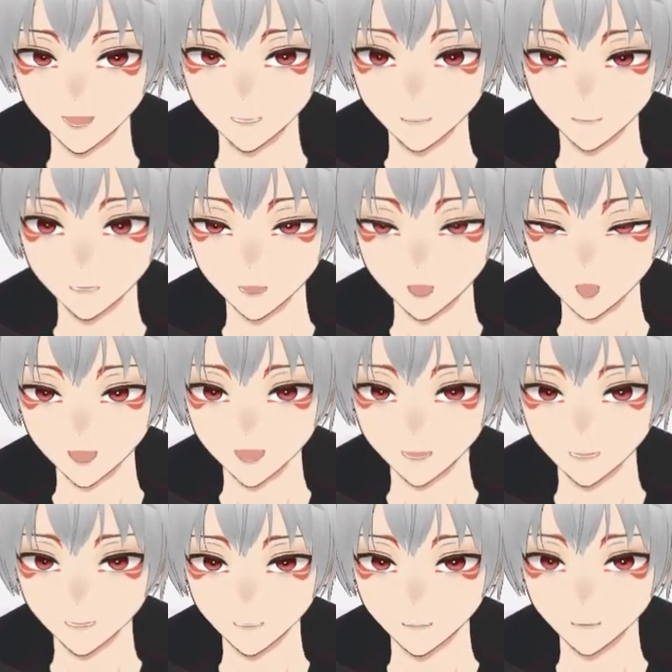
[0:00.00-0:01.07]
done.
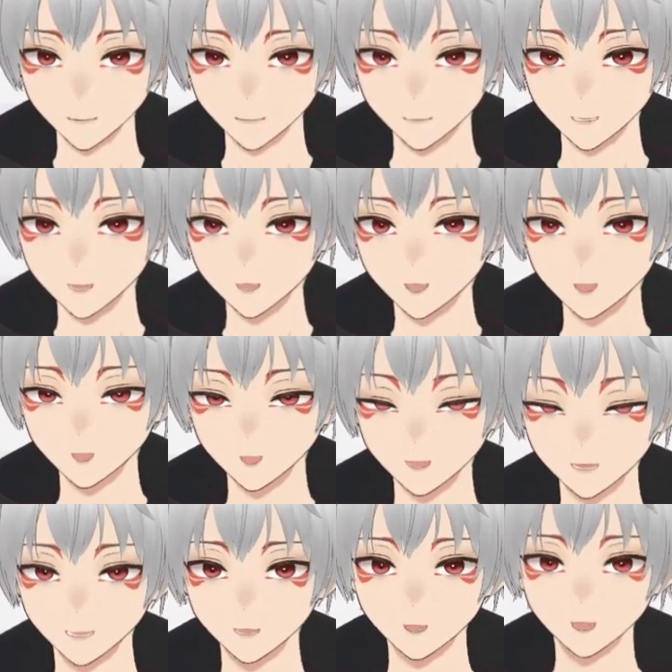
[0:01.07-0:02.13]

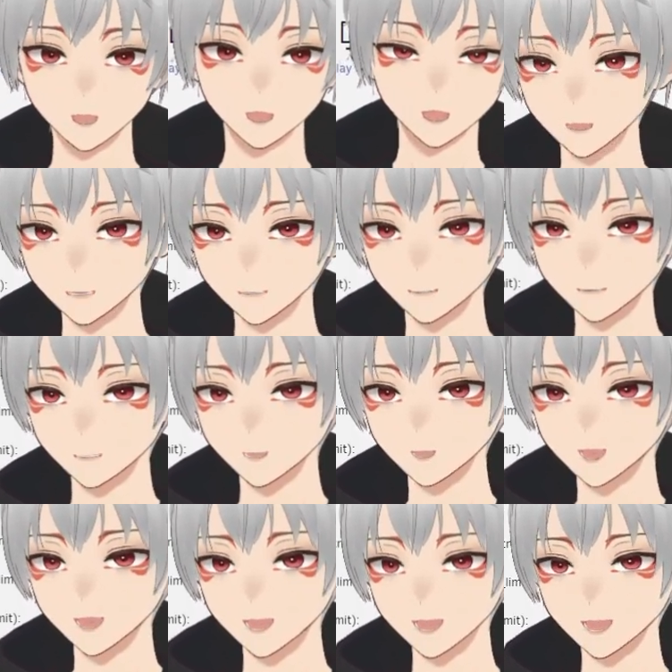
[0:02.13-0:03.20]
Okay.
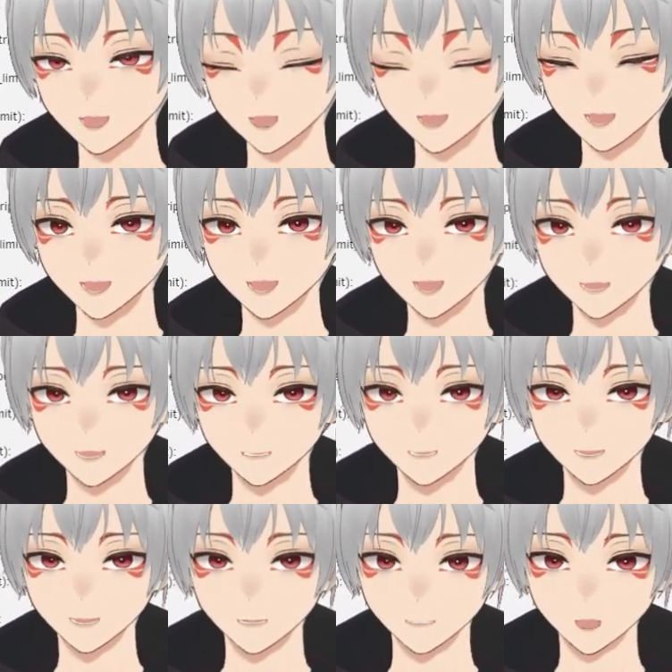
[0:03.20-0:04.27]
Auto array
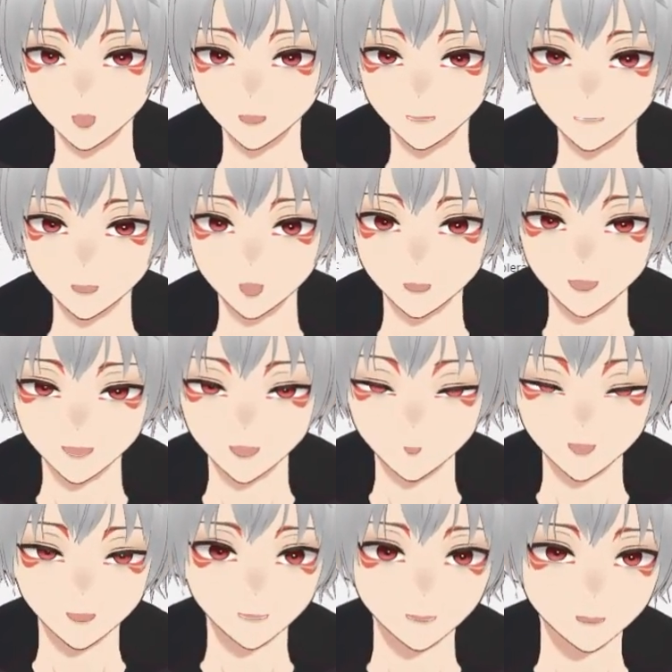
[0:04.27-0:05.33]
is also required
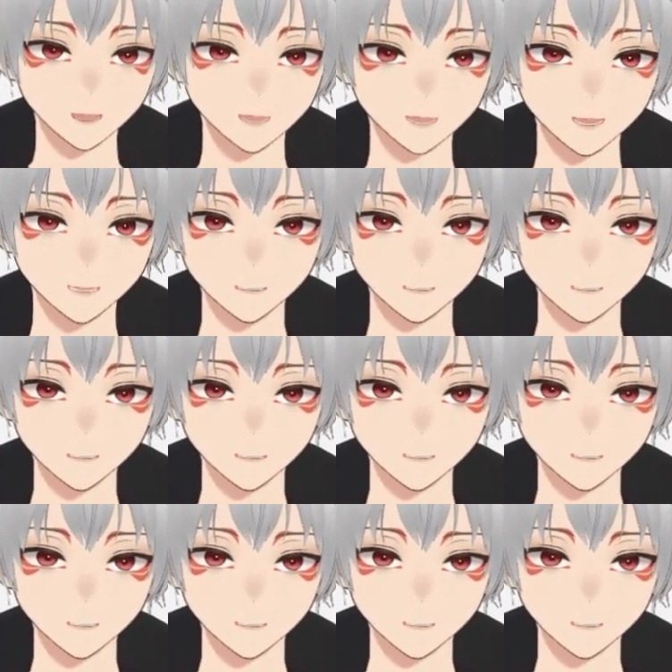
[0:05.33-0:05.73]
for me.